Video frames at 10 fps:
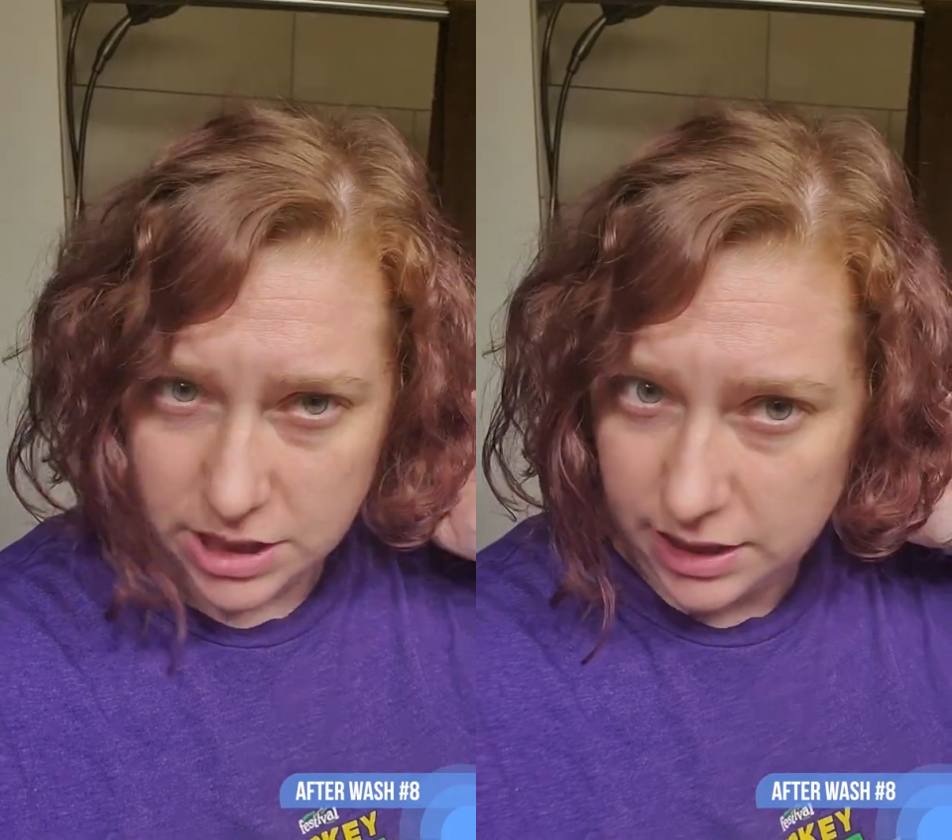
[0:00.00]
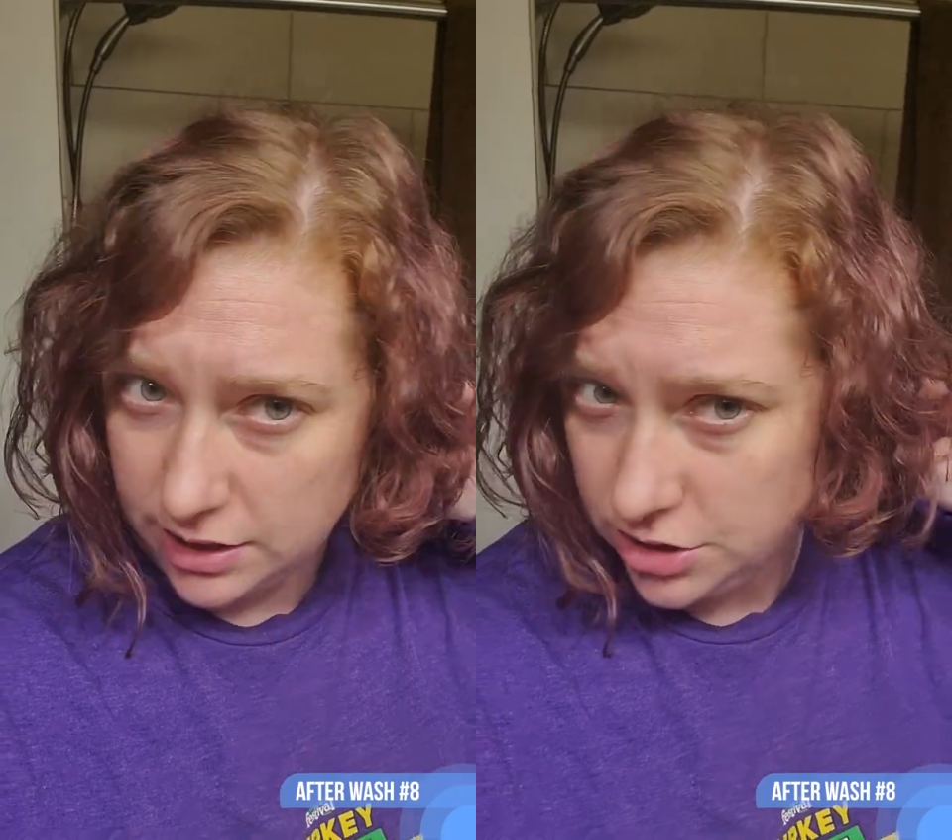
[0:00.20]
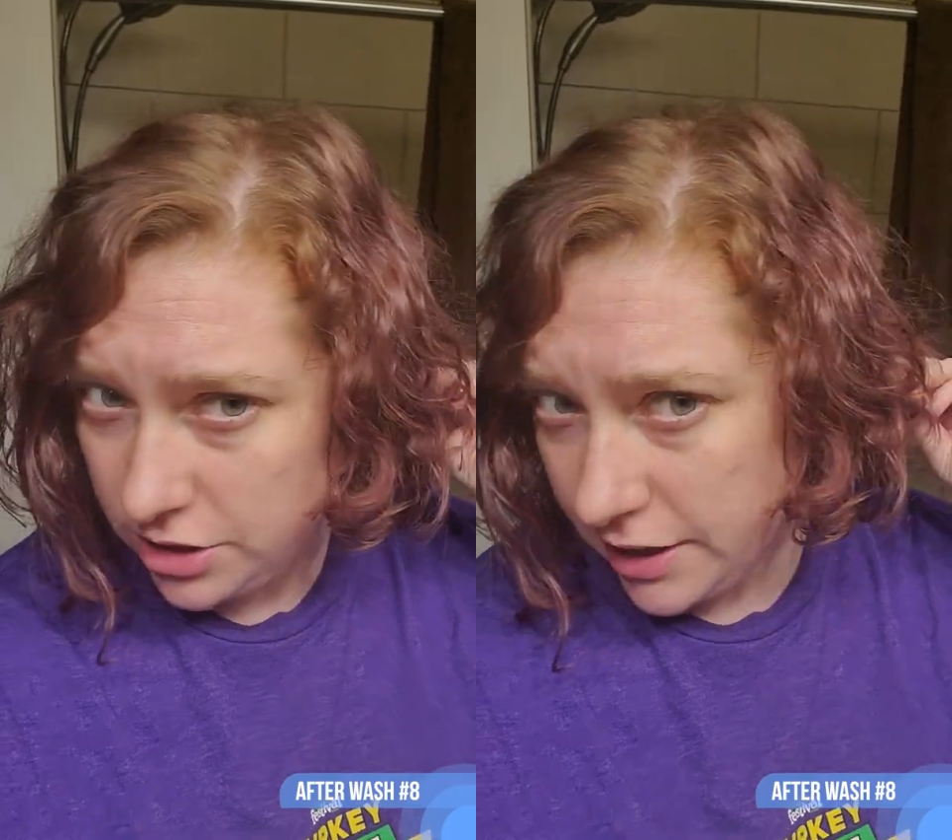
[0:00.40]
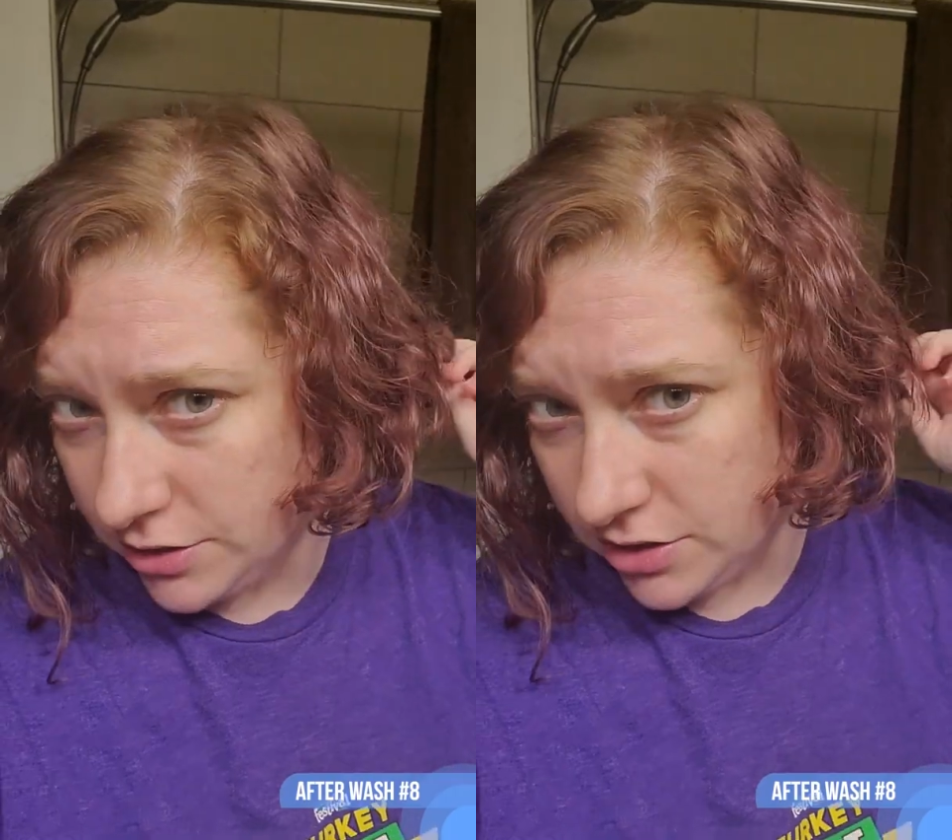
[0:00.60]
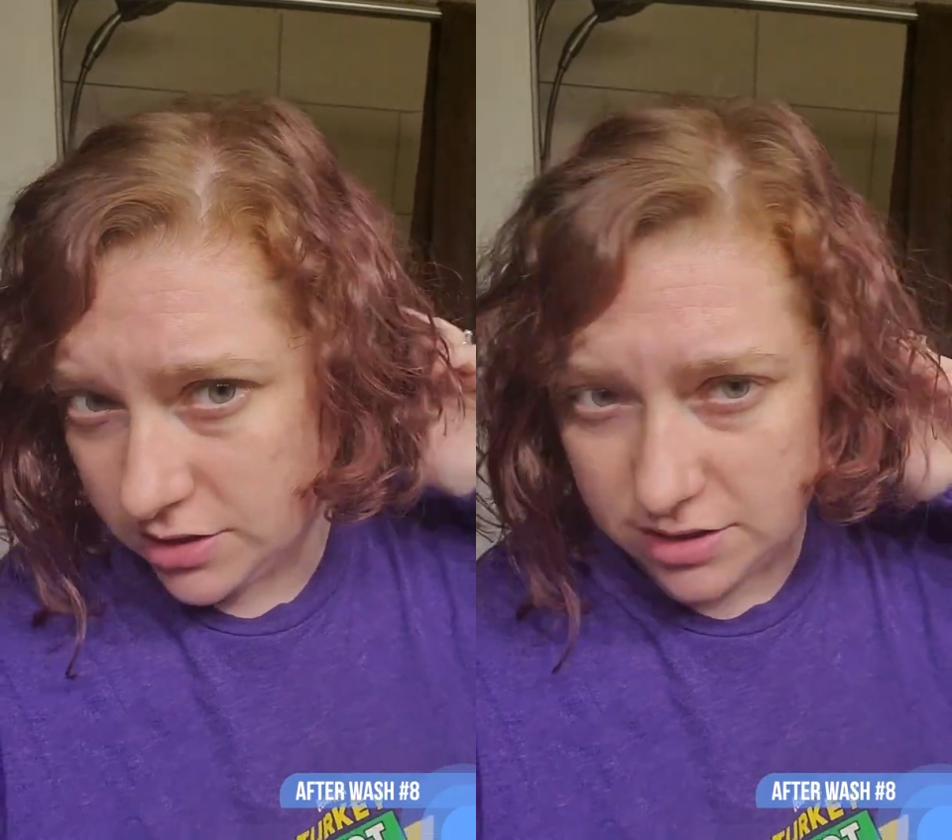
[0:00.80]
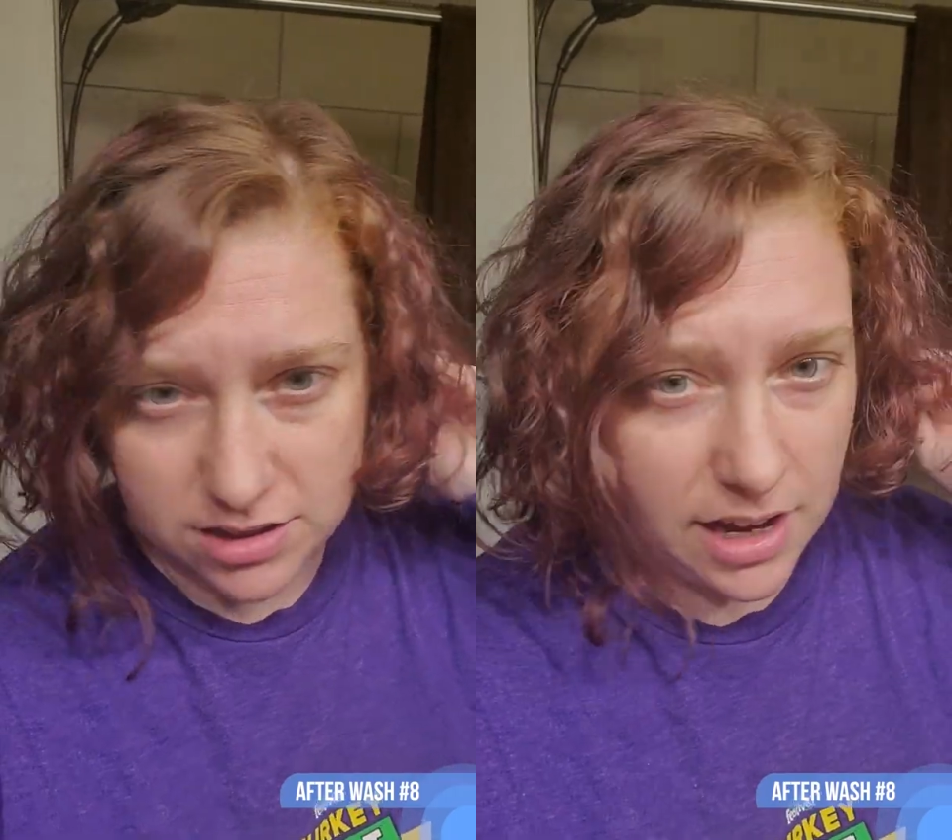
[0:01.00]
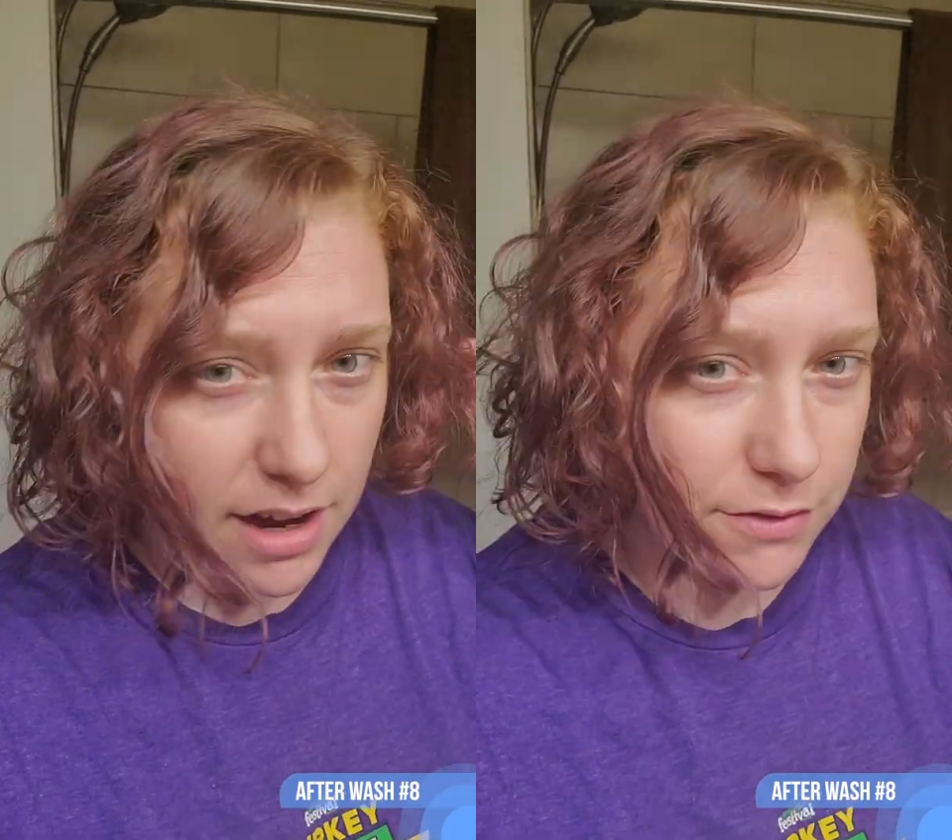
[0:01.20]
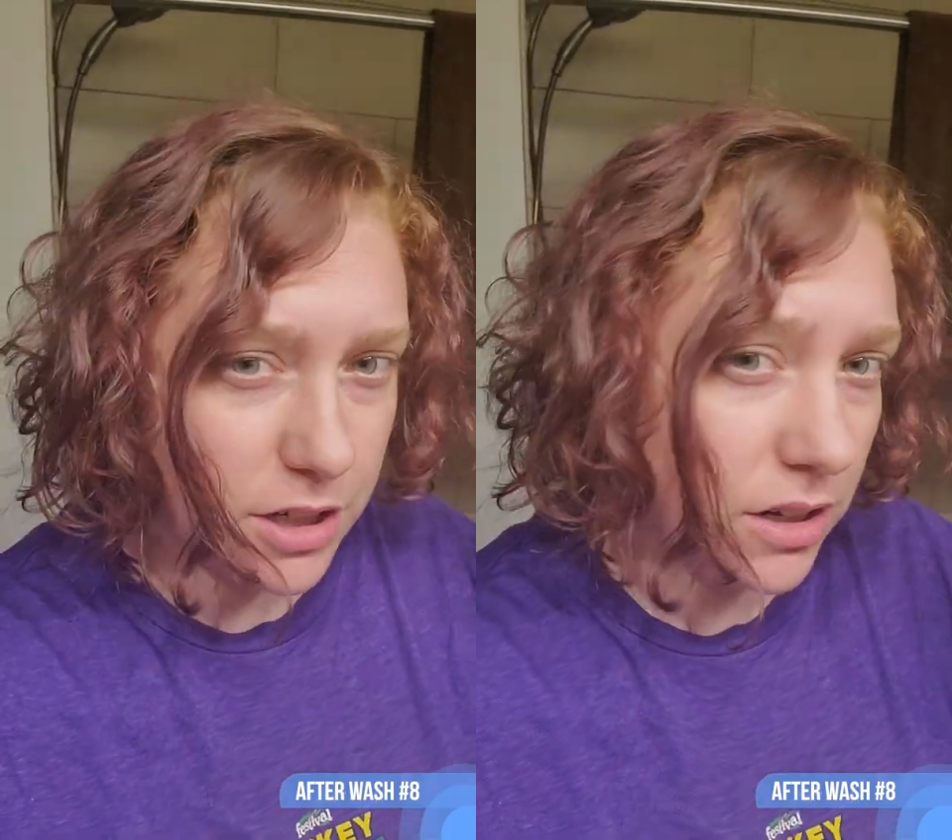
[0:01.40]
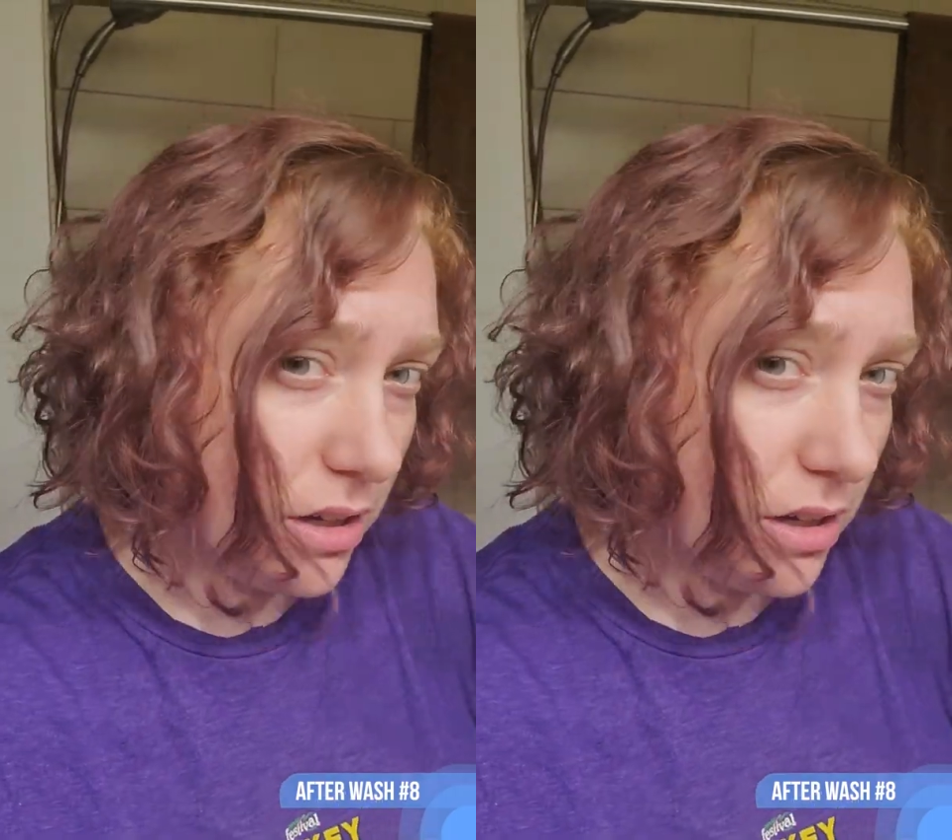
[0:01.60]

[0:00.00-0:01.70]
yesterday, so this is the day after.